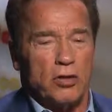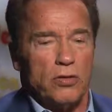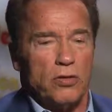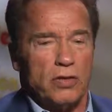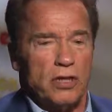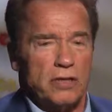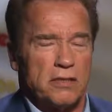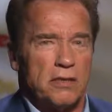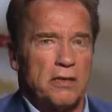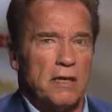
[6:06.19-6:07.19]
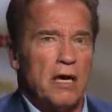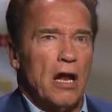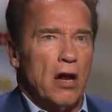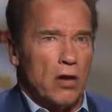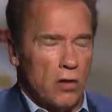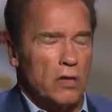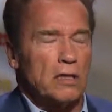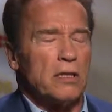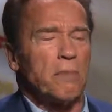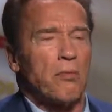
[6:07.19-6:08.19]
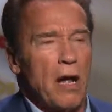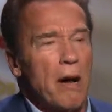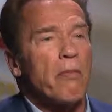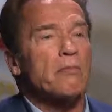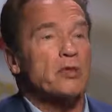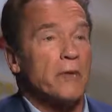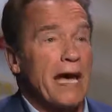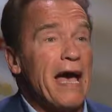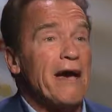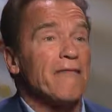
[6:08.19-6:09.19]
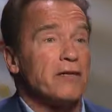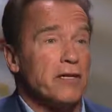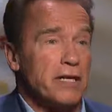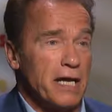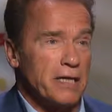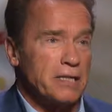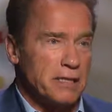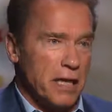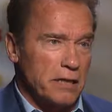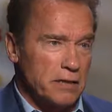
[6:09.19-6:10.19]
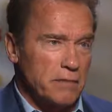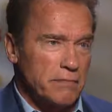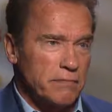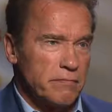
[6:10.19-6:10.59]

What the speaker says: to just look at the problems we have in the United States.